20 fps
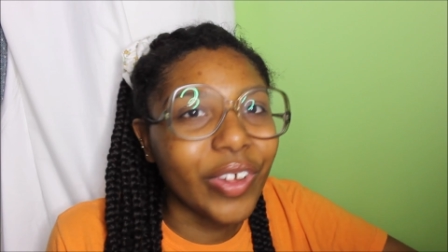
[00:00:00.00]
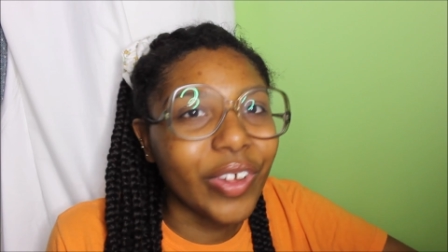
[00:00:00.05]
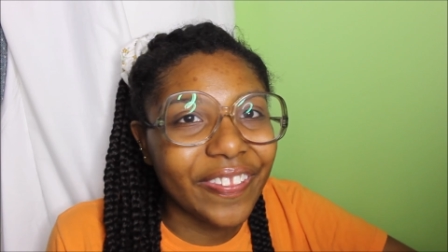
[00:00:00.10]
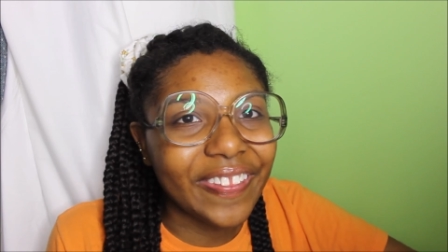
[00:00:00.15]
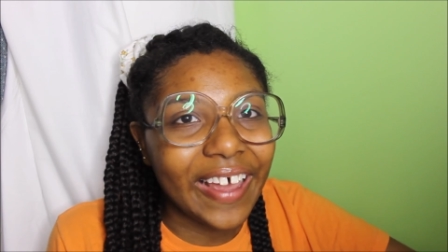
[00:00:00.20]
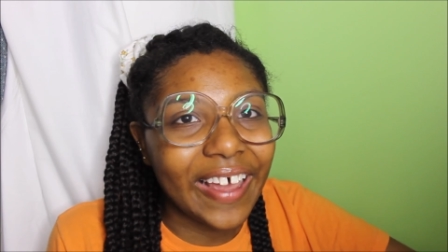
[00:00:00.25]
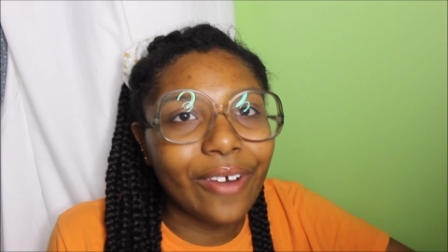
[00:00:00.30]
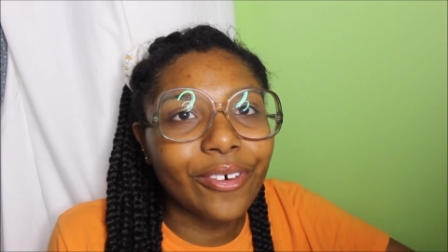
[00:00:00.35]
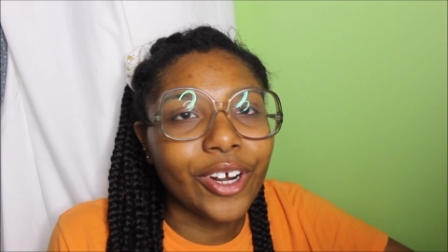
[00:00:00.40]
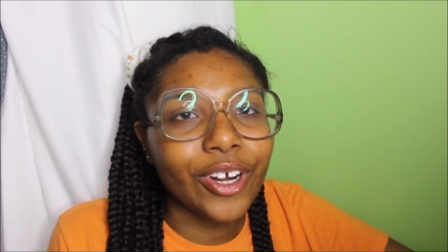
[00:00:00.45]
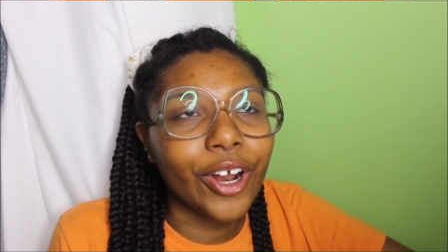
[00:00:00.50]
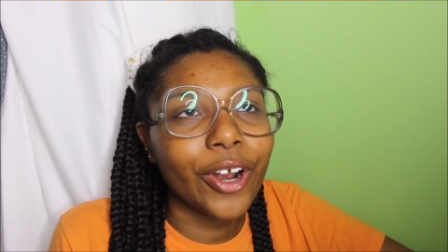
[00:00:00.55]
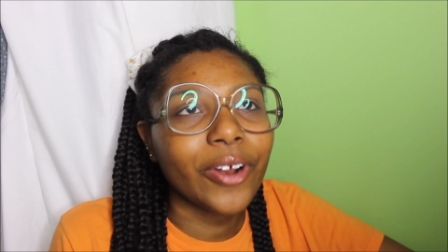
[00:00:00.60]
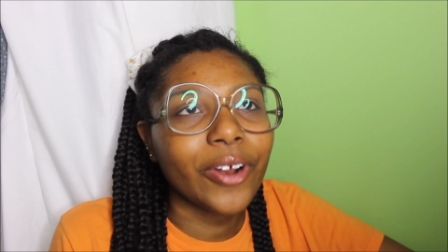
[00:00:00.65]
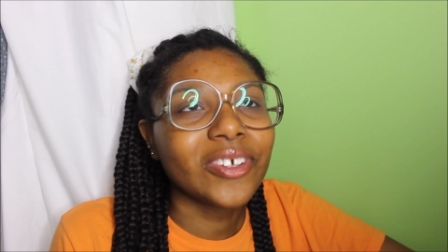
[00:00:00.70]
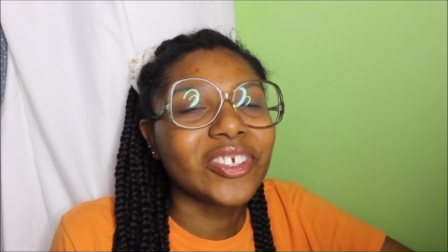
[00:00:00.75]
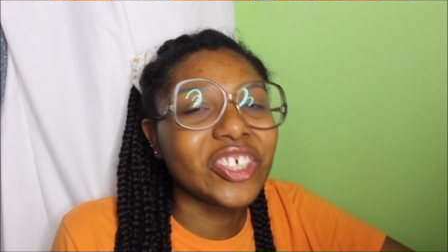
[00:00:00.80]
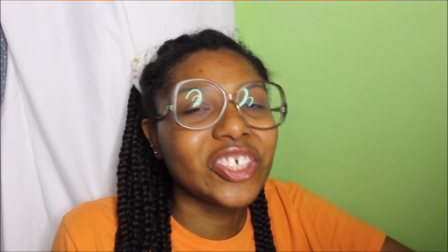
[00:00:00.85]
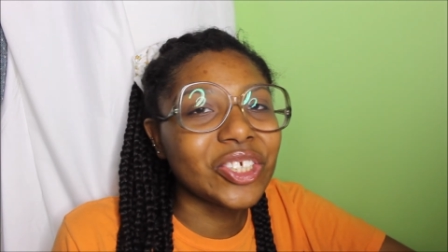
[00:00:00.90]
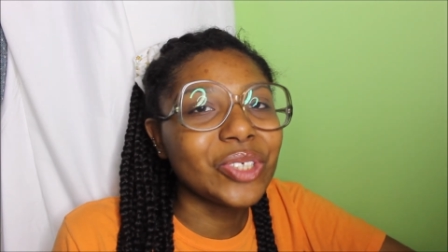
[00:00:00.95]
without
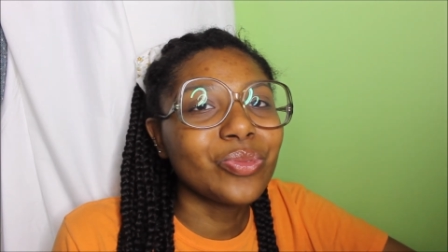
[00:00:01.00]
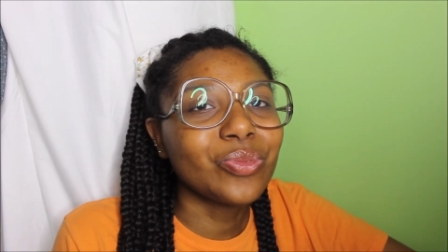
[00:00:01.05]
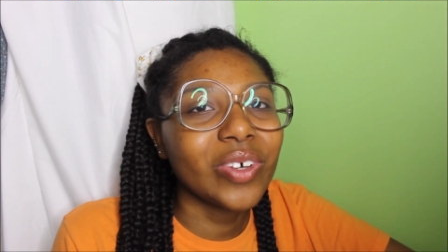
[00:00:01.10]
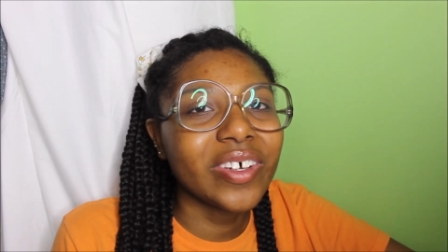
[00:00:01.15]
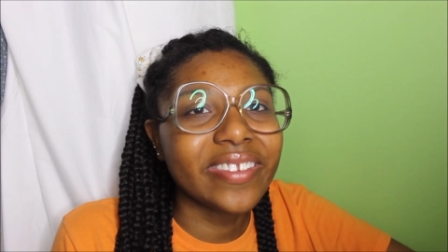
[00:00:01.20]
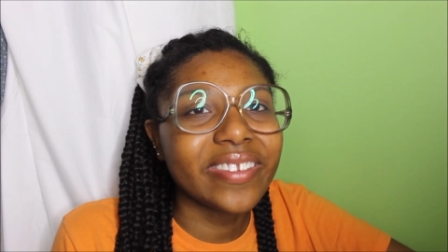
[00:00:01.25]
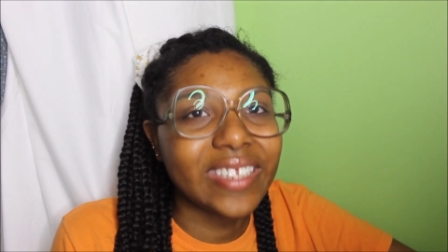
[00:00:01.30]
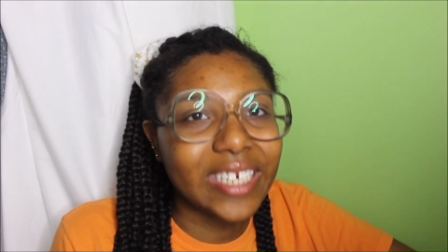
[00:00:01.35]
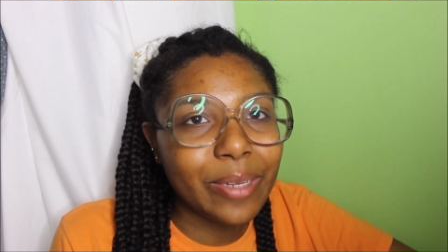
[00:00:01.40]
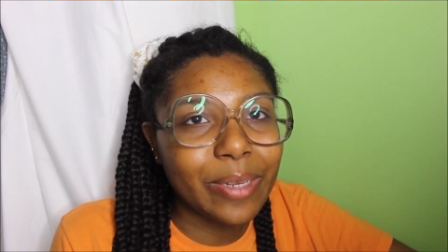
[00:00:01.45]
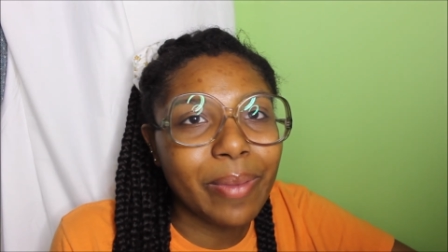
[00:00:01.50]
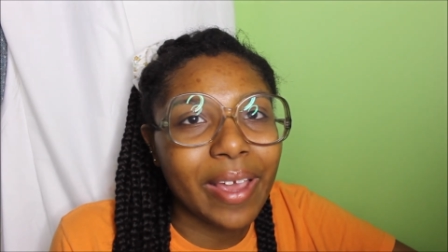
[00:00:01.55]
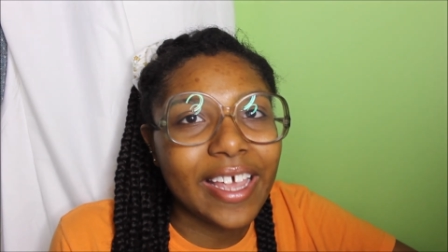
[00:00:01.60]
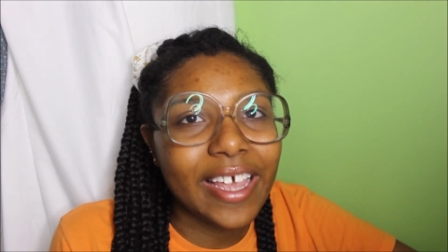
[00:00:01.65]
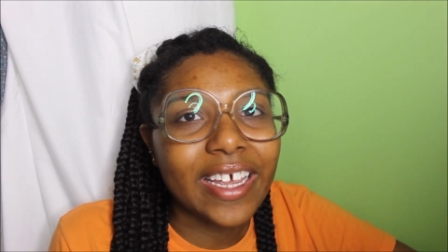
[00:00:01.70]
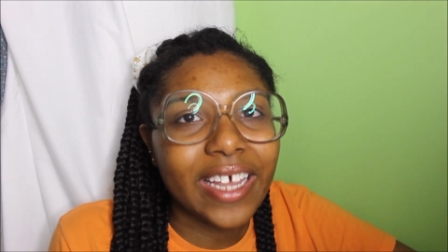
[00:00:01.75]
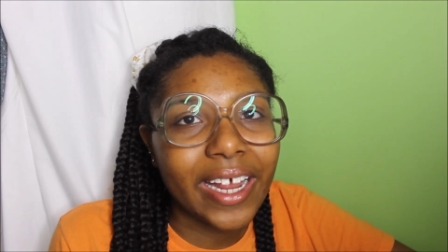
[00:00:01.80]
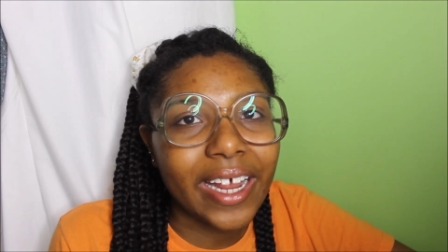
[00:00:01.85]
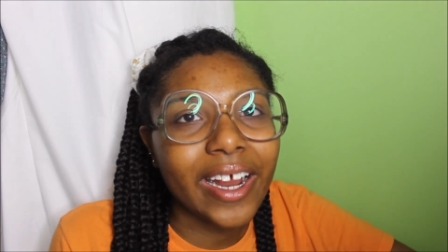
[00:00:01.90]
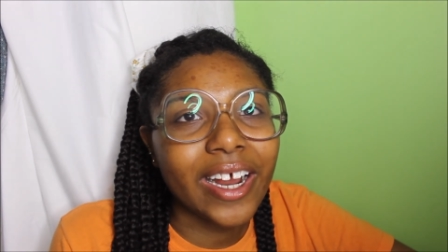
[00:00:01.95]
her. She was the
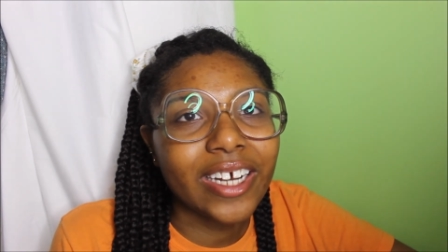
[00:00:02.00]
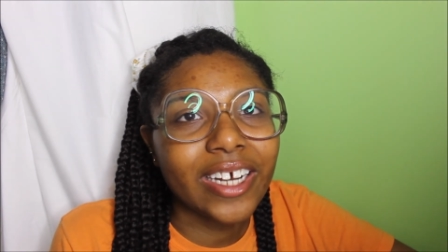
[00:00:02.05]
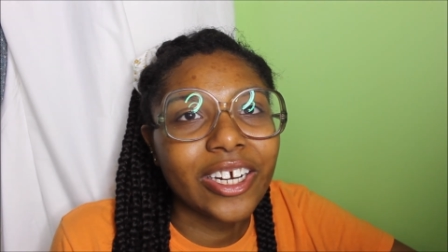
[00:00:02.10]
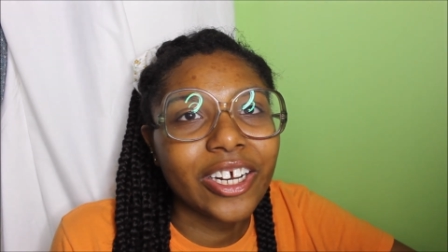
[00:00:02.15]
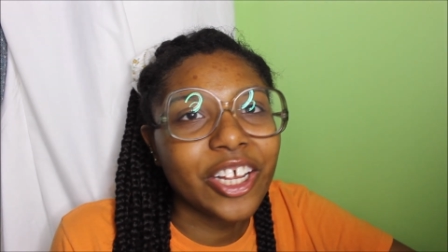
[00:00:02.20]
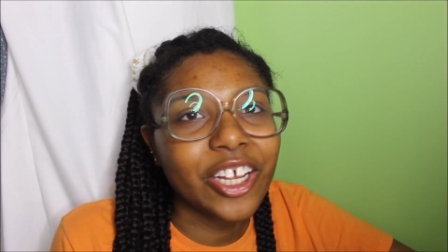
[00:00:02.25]
main character.